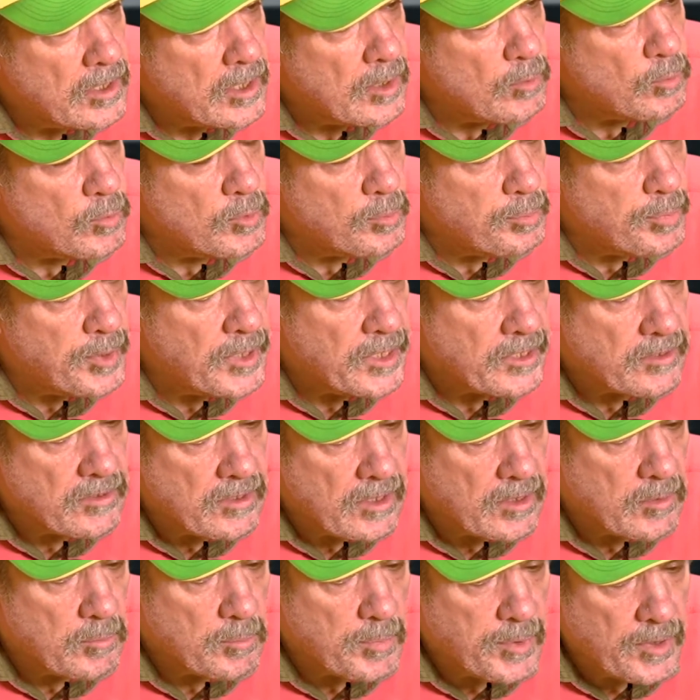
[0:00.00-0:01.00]
and were picked
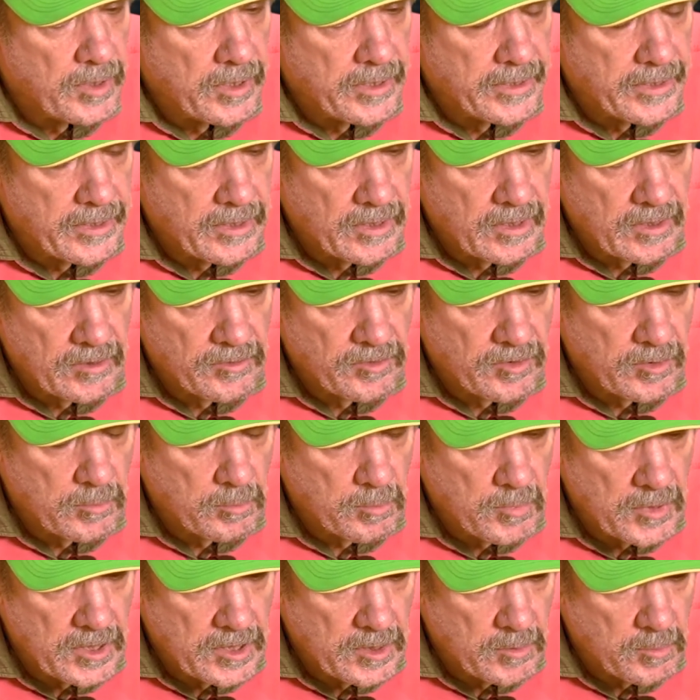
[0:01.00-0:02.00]
up by some
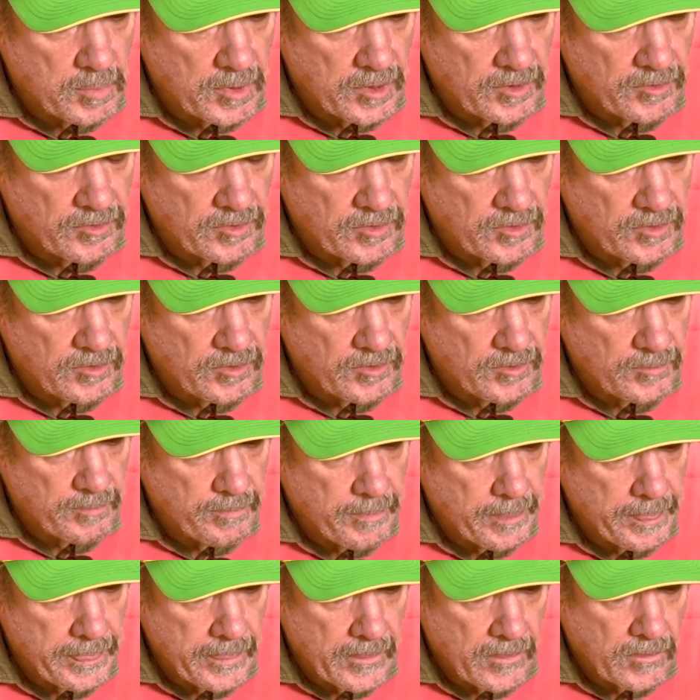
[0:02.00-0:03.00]
minibuses
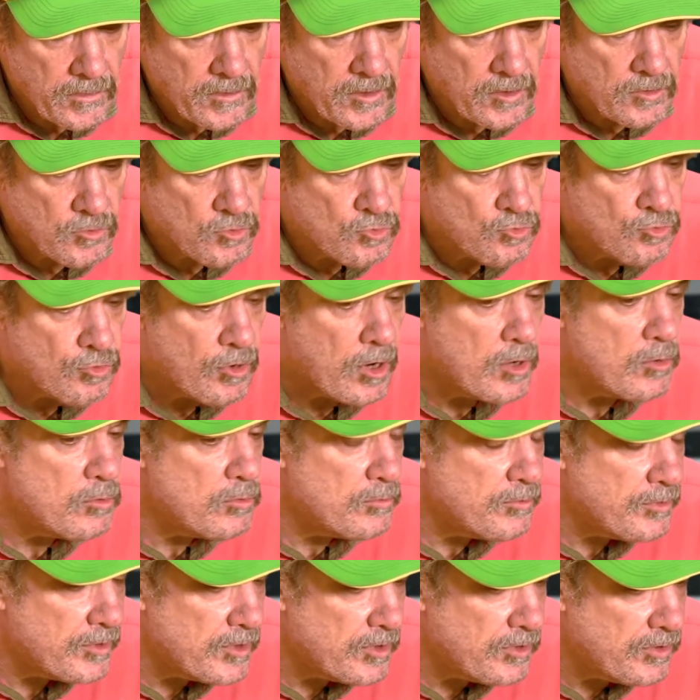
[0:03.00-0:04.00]
that
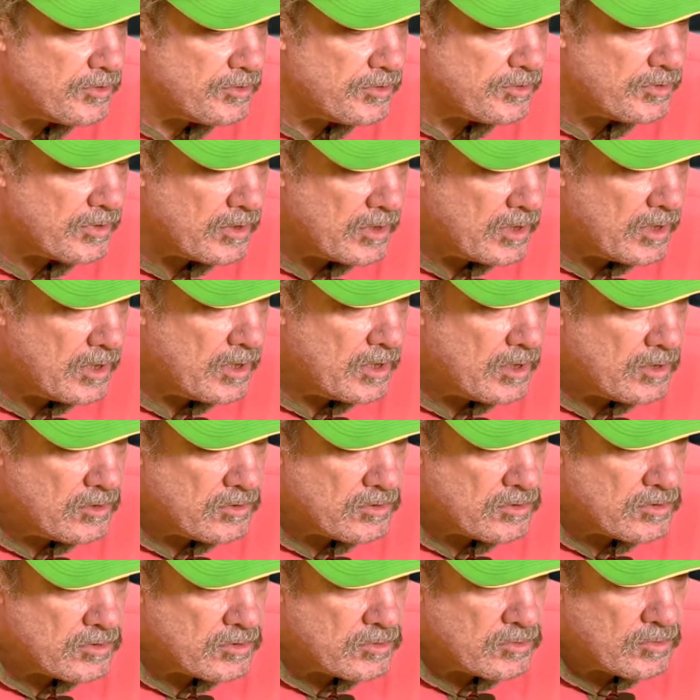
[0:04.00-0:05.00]
drove us
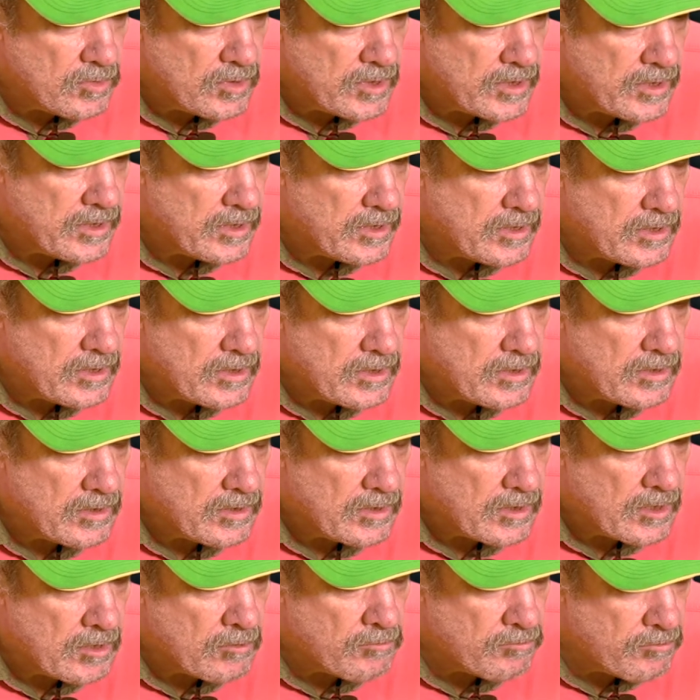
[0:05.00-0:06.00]
to a
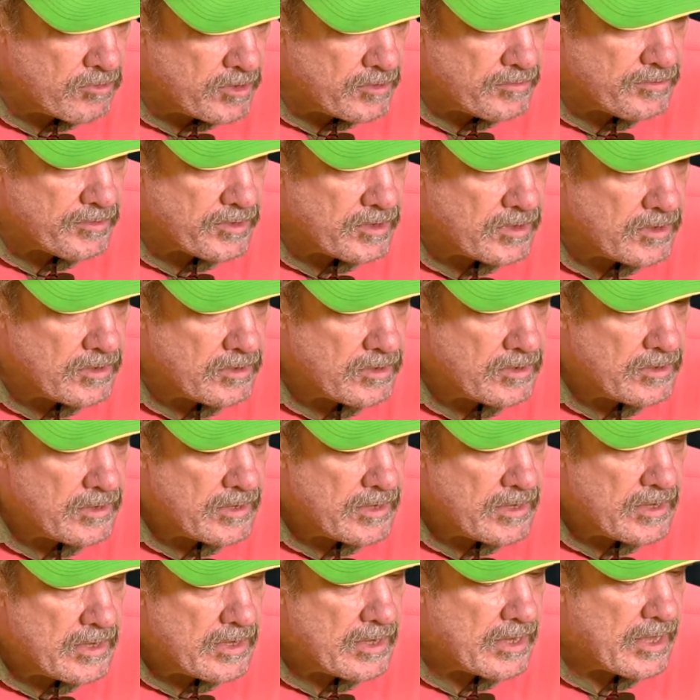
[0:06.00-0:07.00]
river,
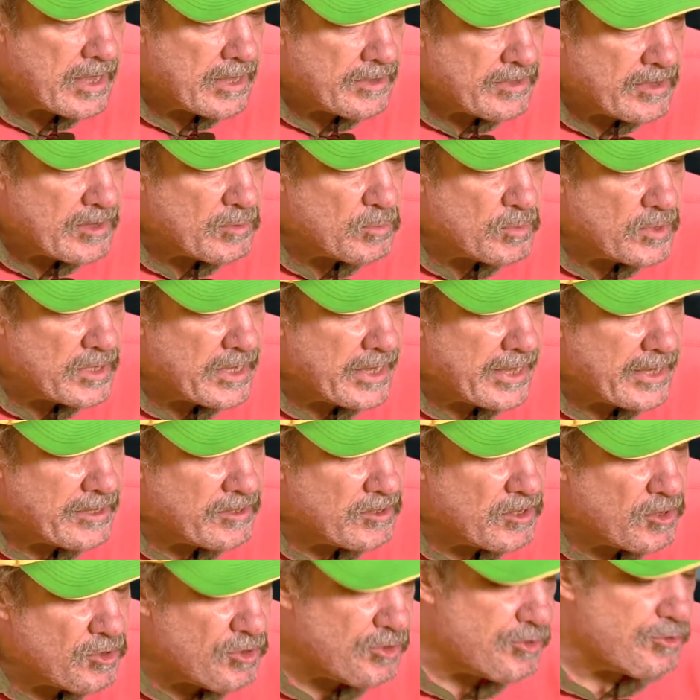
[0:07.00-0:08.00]
and then we had
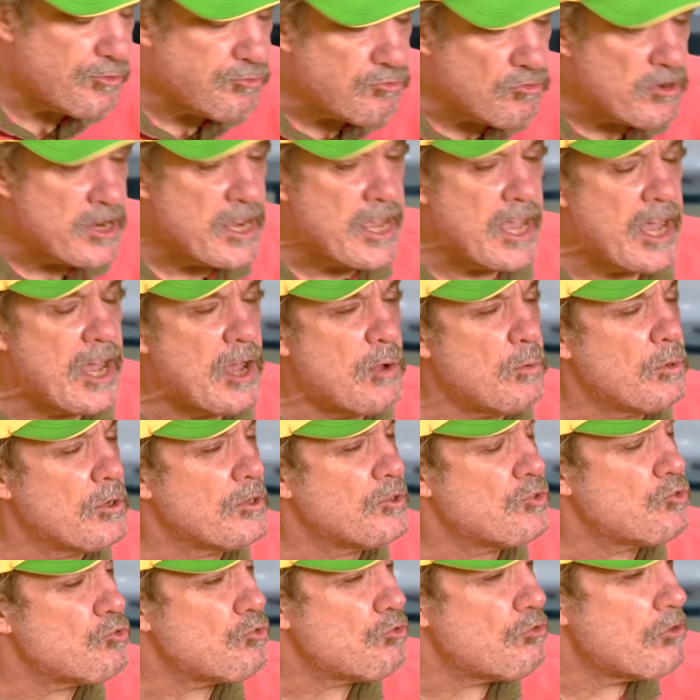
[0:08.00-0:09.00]
a 3-hour
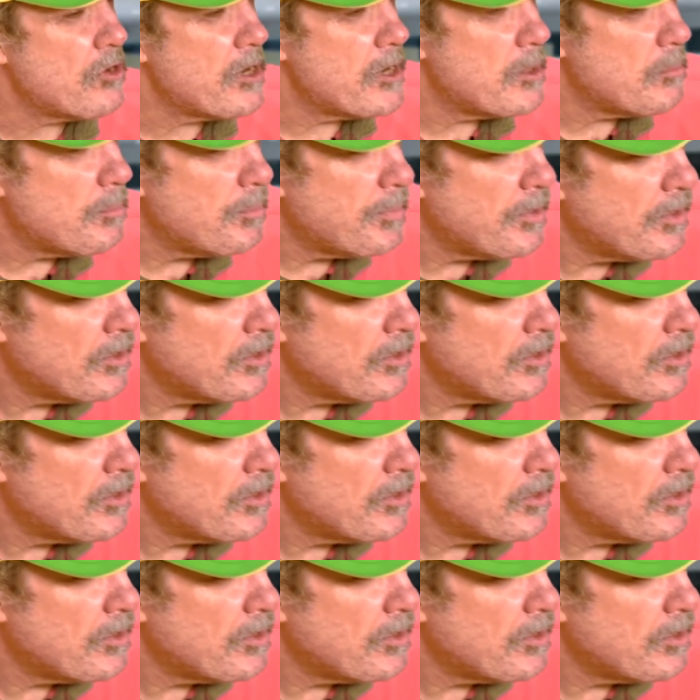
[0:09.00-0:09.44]
trip